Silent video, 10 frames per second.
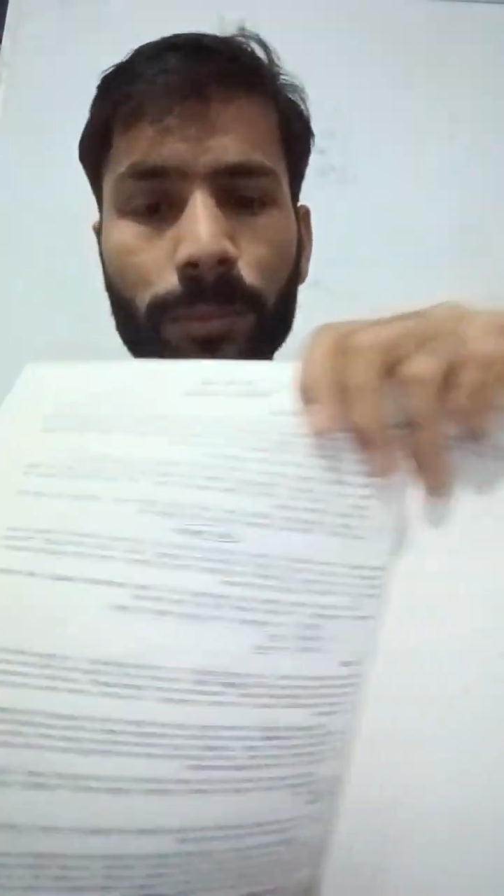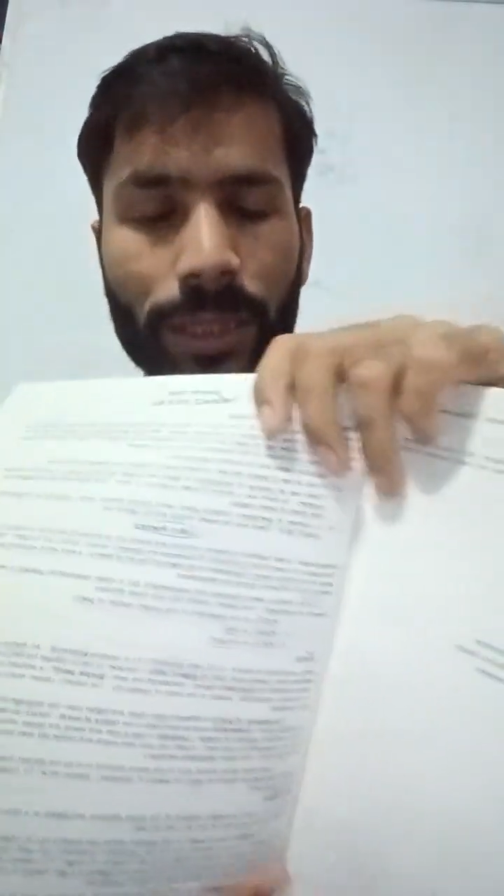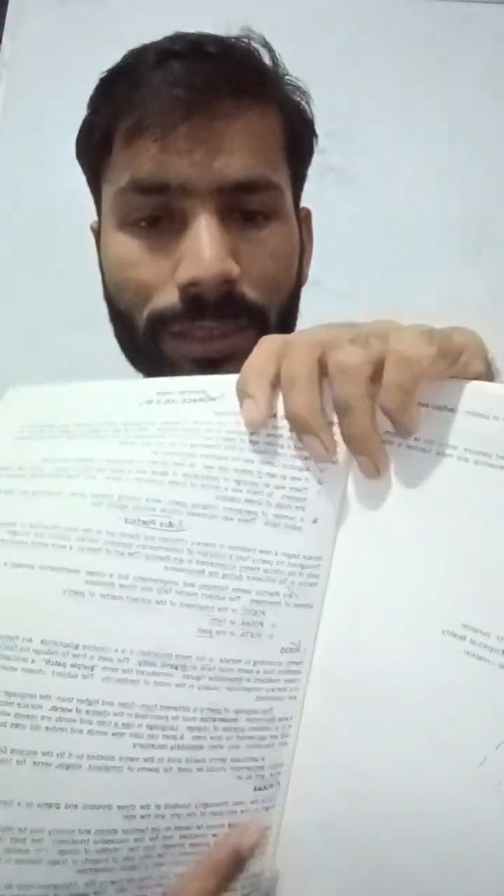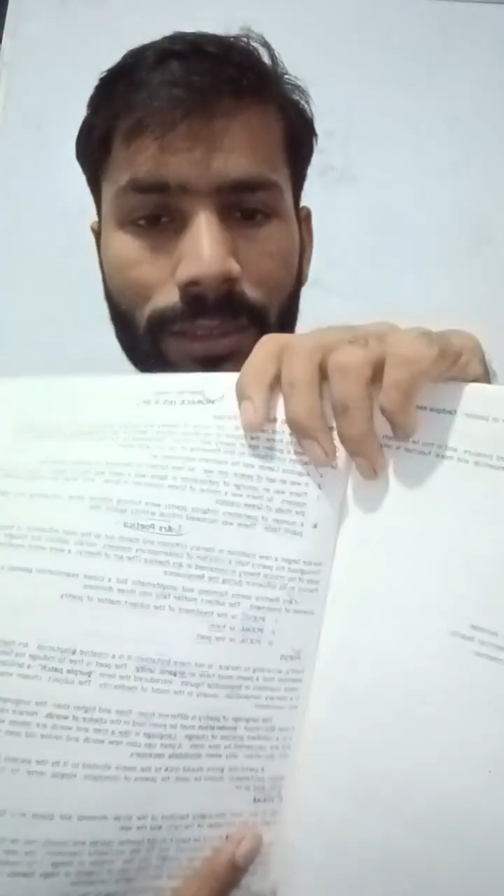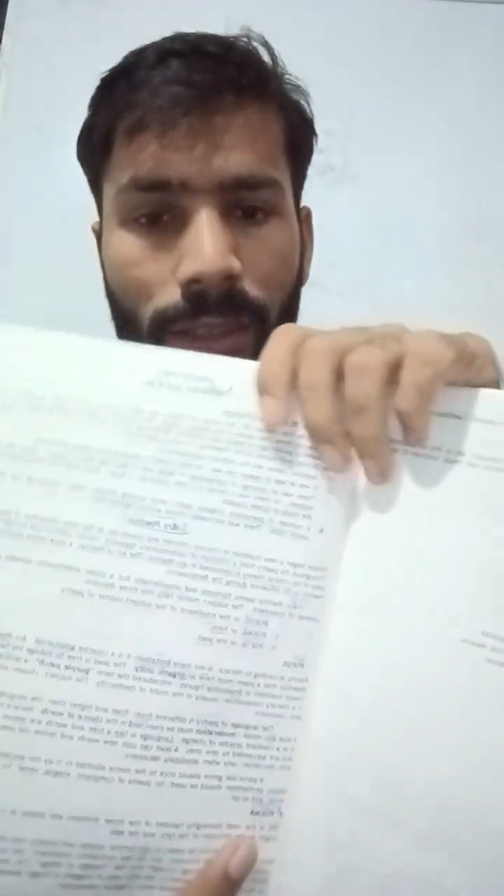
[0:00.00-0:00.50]

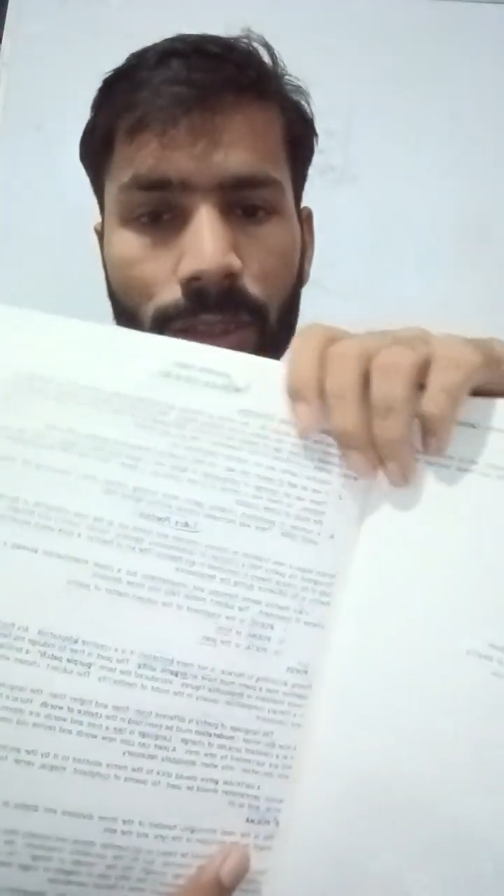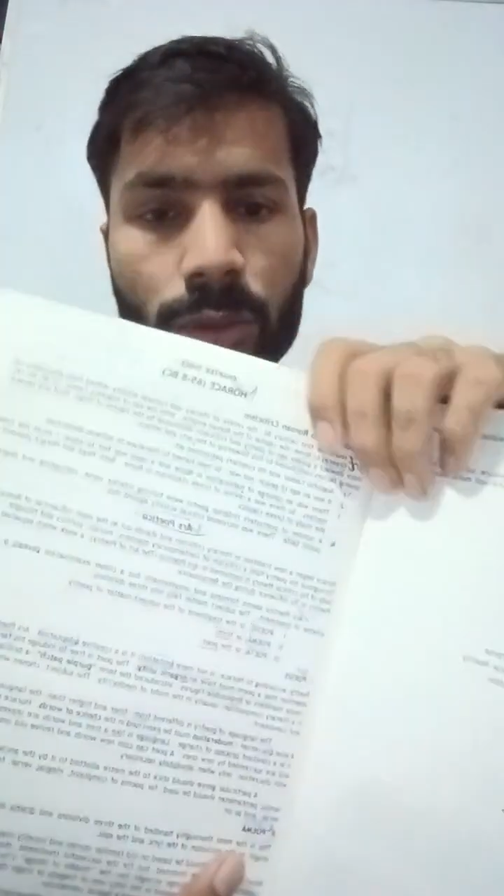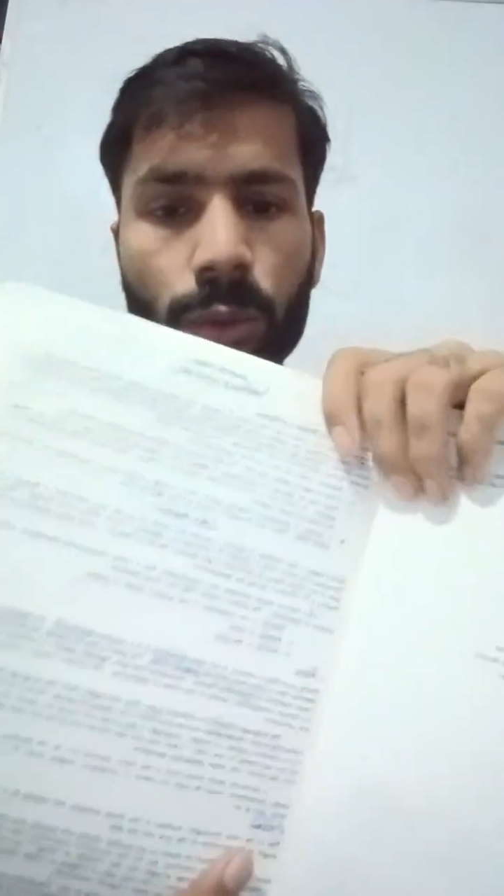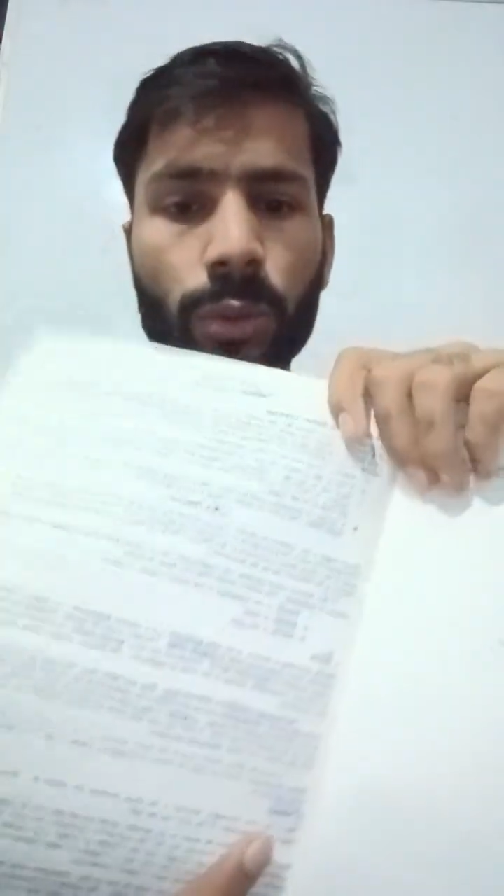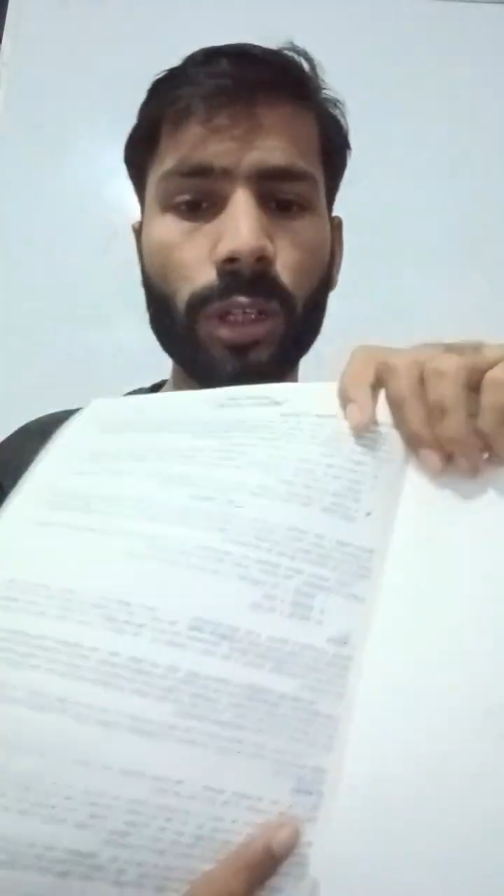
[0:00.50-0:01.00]
this is
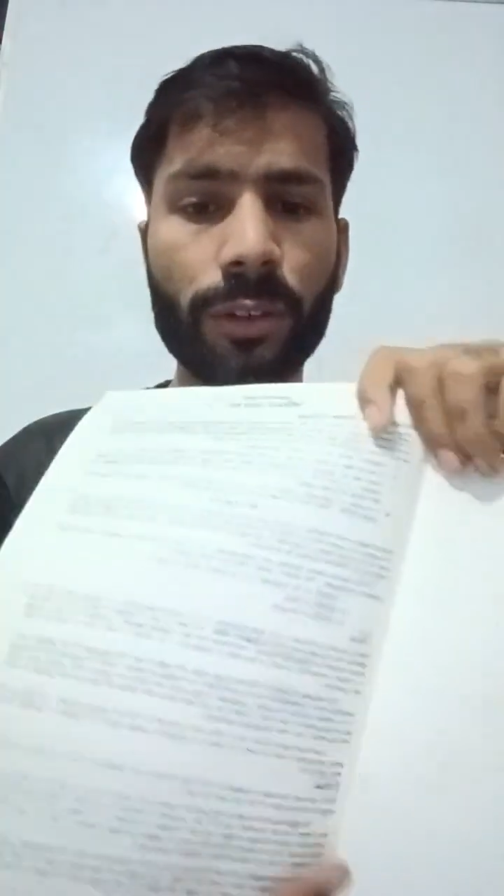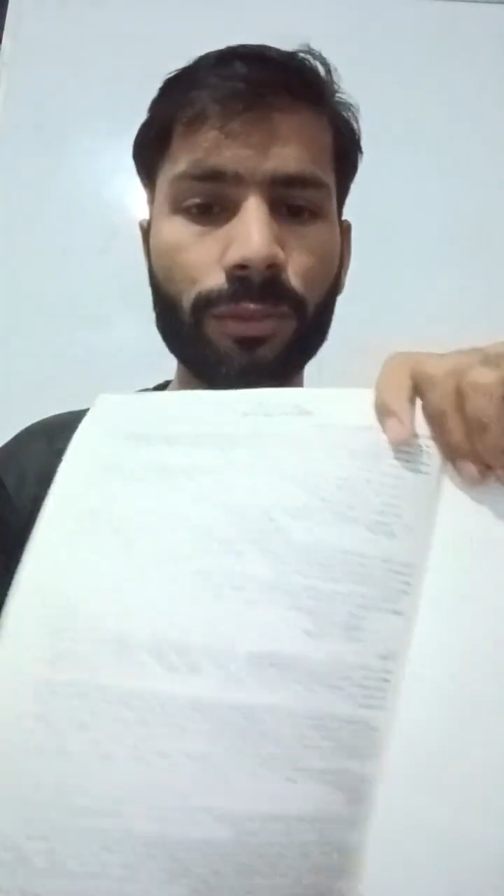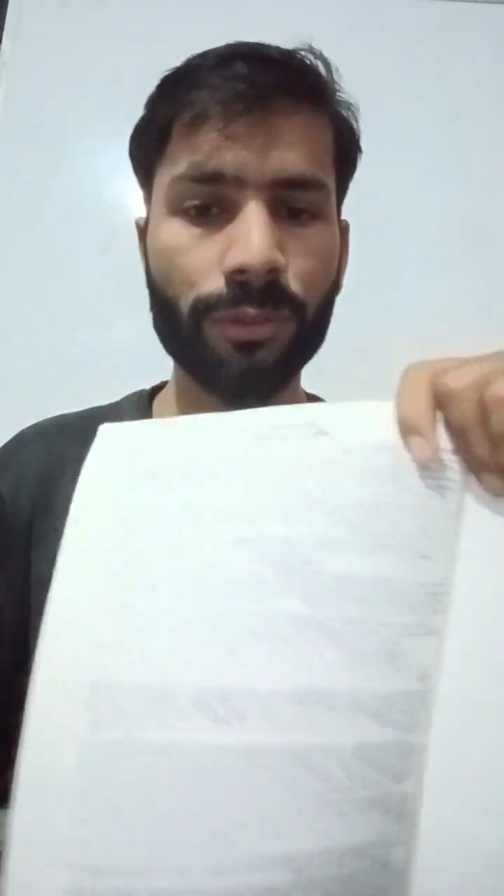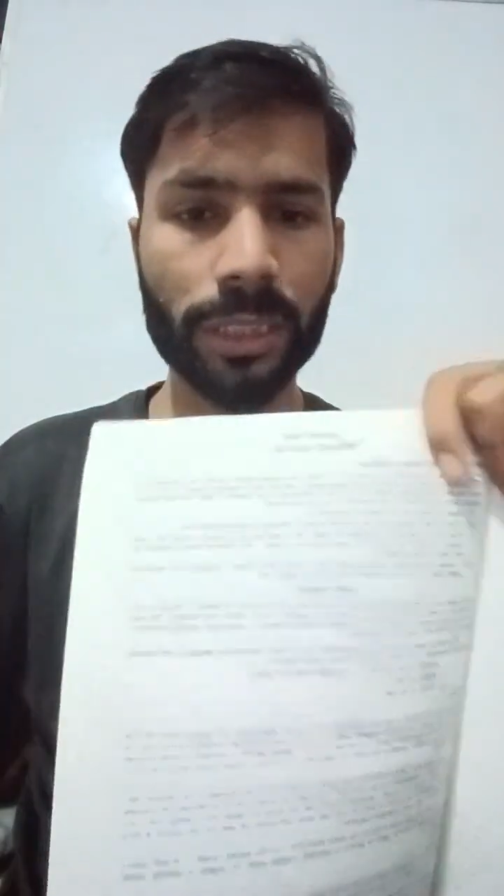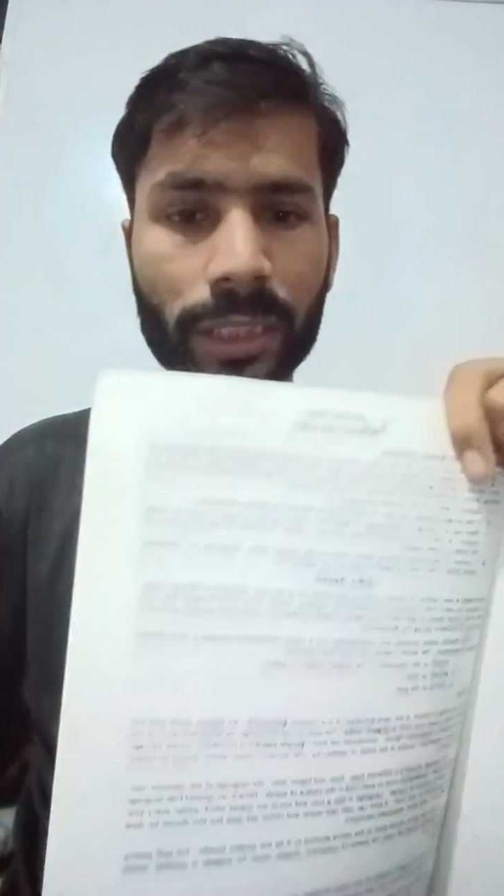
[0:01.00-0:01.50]
also
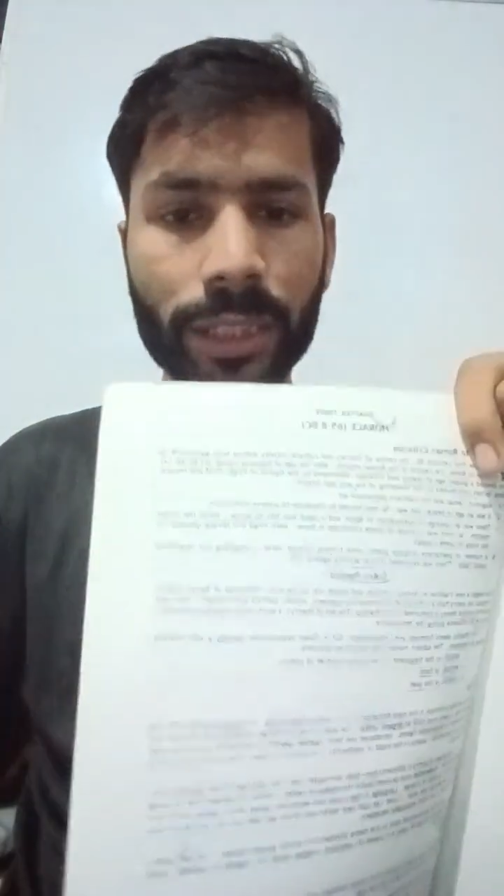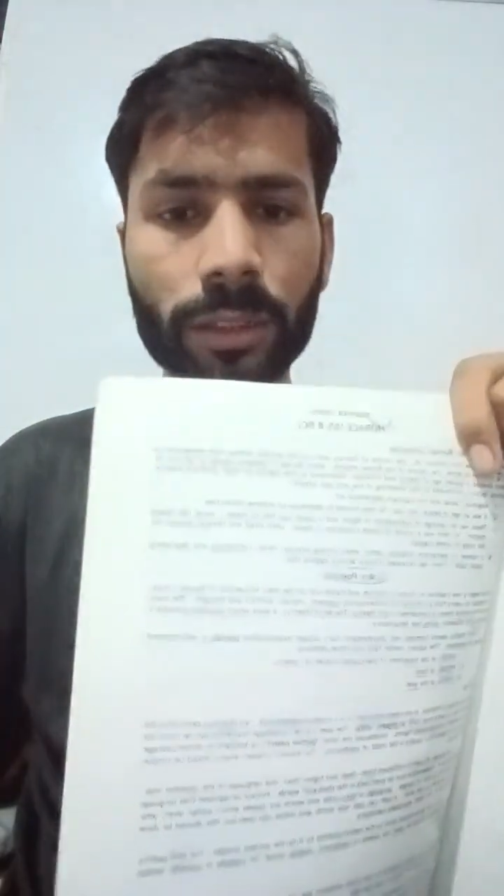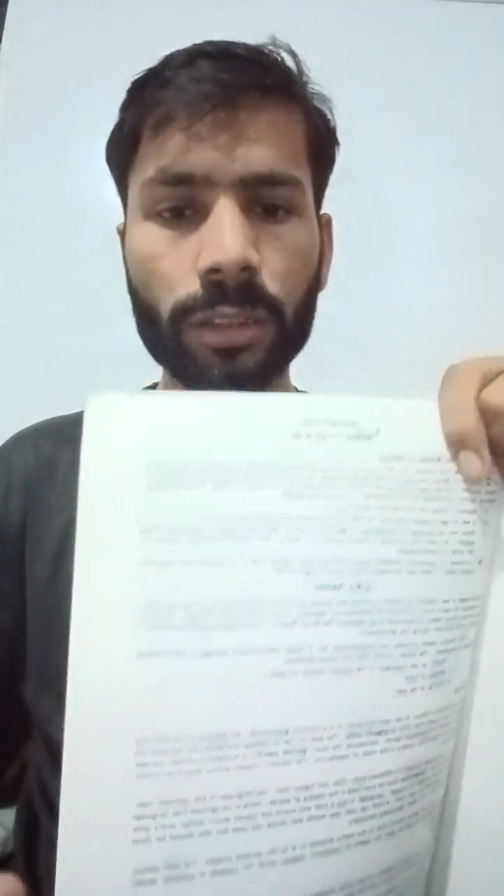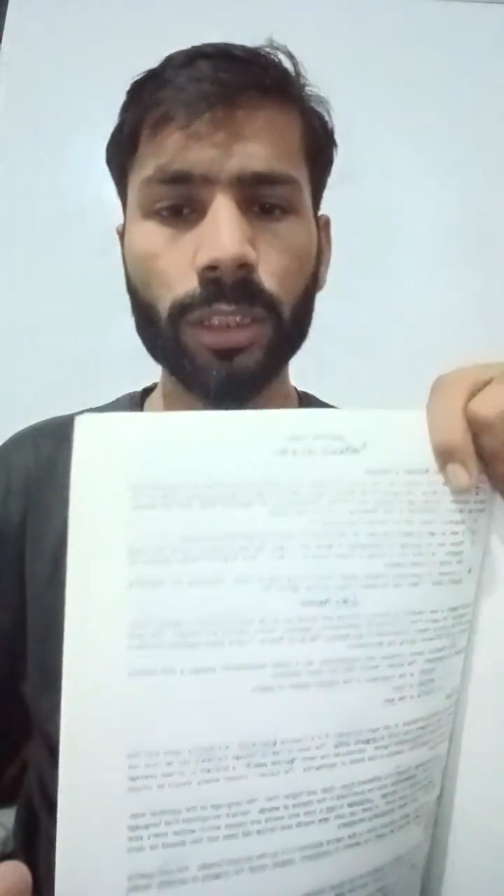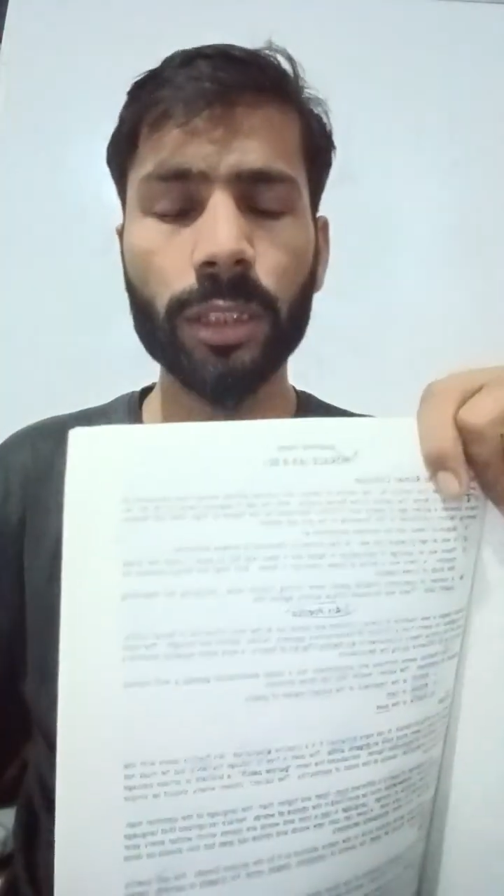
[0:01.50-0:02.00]
of one liner.